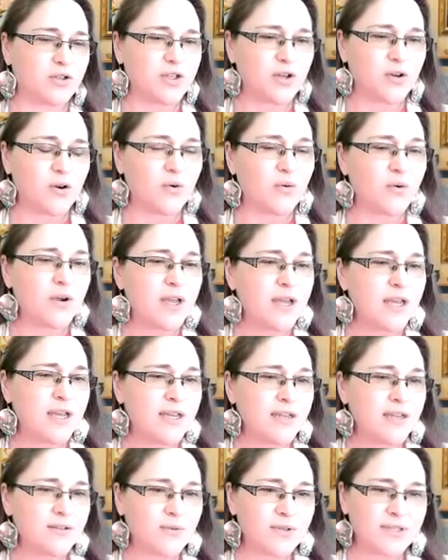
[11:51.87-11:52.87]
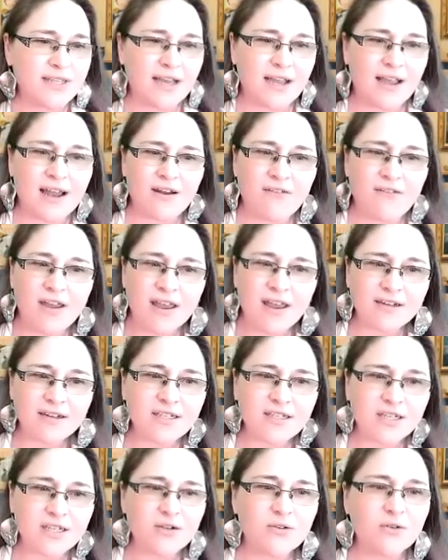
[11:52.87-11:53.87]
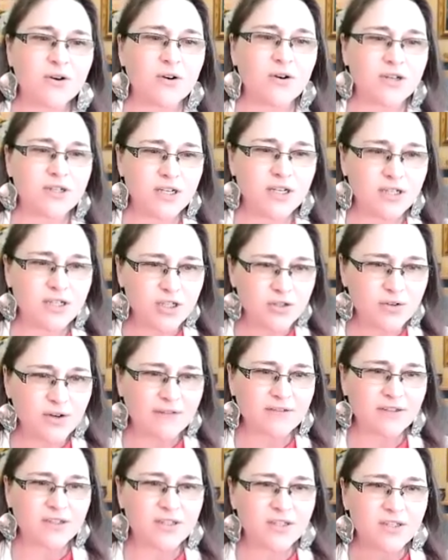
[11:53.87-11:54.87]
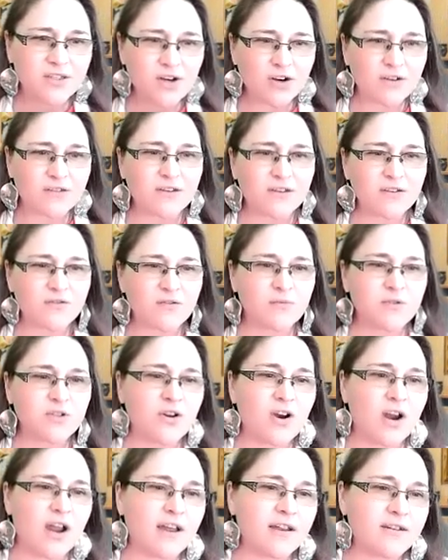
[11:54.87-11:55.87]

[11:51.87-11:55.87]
So was that kind of handed to you, or did you have to start this from scratch?